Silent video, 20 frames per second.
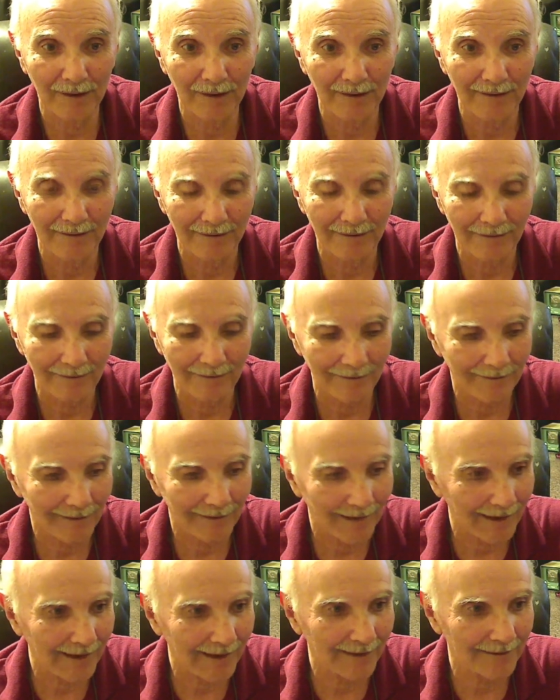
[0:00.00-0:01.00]
A
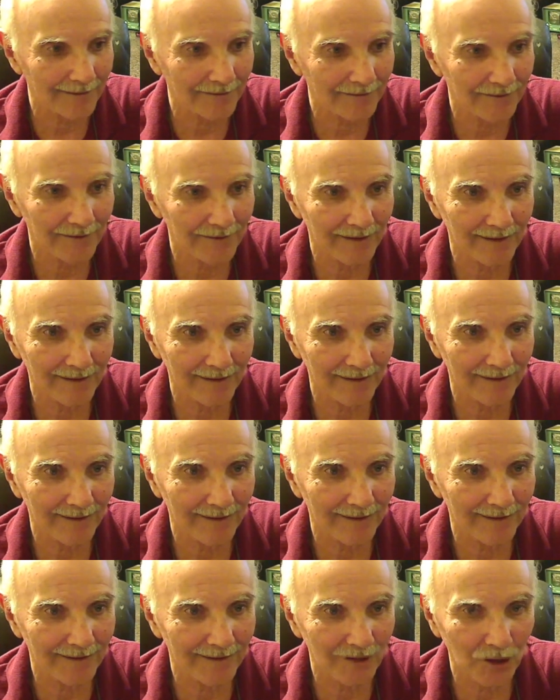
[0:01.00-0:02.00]
lot of uh,
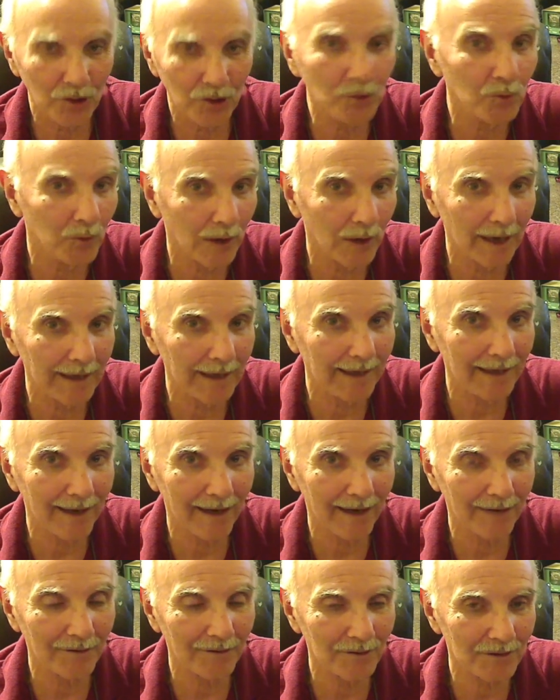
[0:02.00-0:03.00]
new
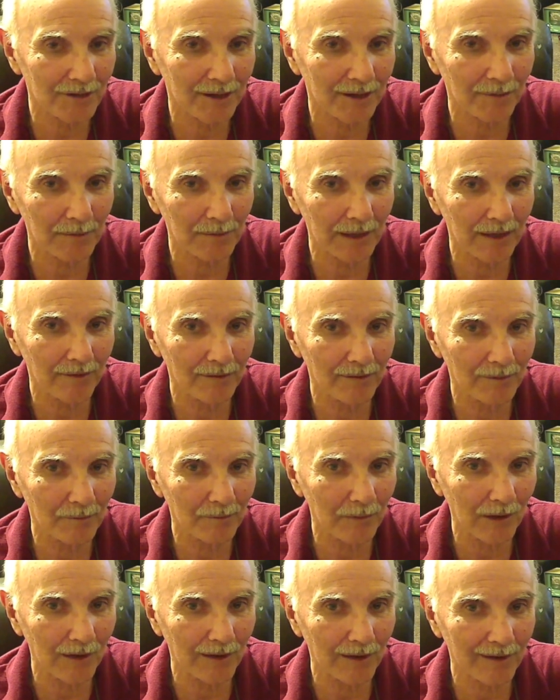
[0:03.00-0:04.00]
radios coming on the
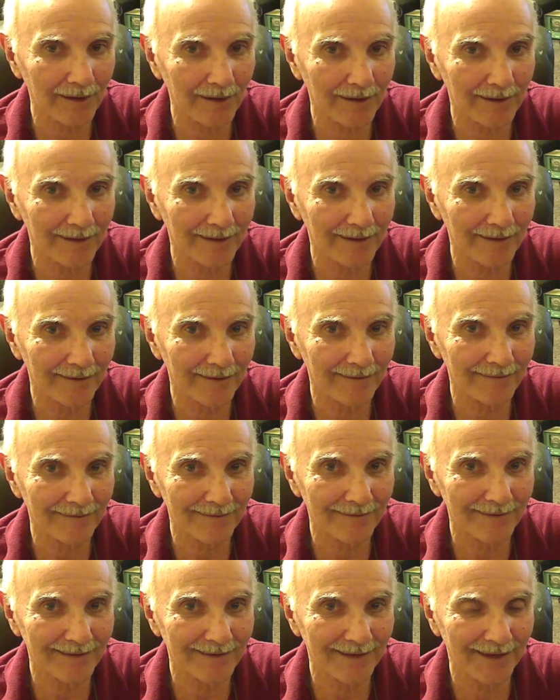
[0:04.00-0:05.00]
market, and
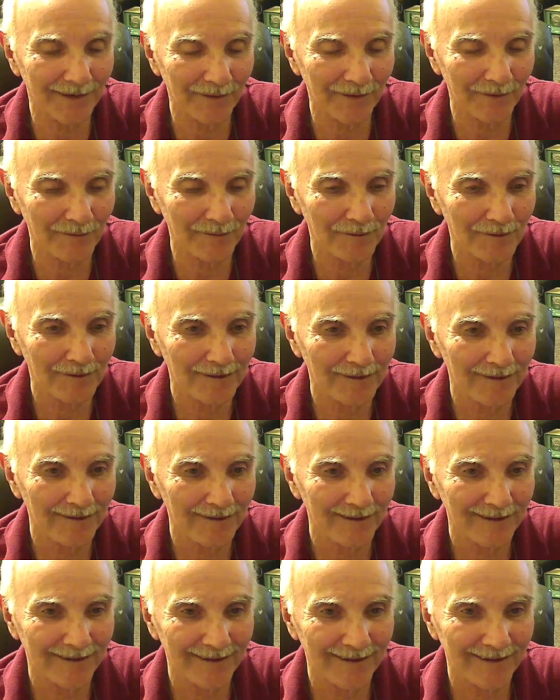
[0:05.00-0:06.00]
you know,
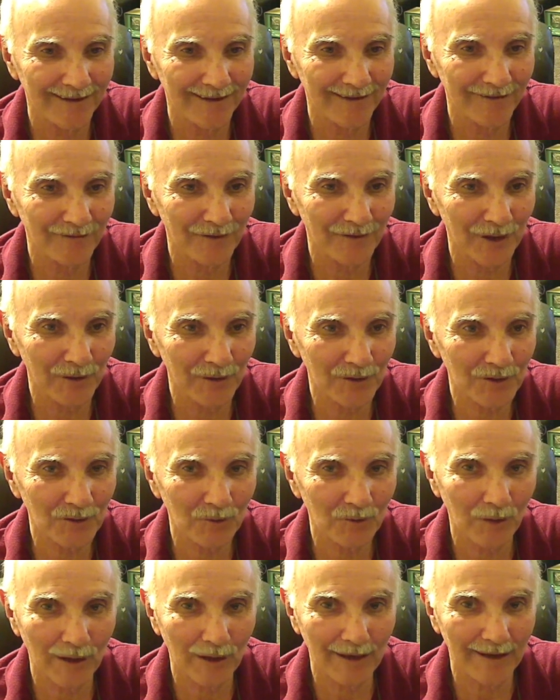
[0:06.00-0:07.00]
uh, folks
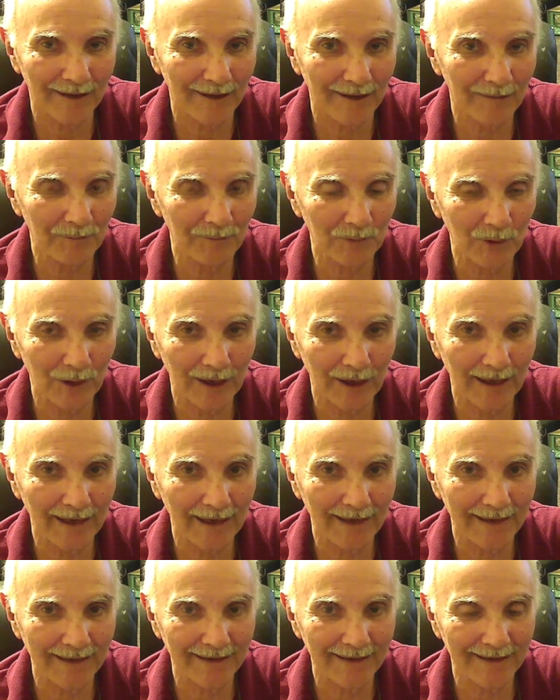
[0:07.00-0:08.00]
want to
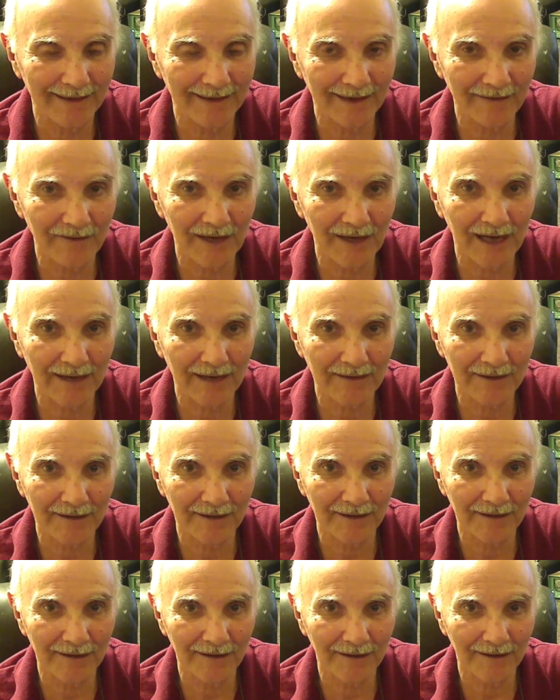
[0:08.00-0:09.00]
upgrade, and they've got
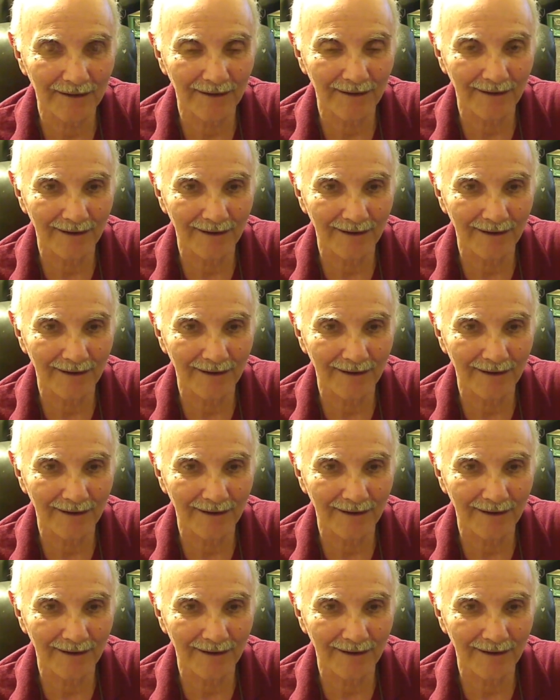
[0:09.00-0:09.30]
their uh,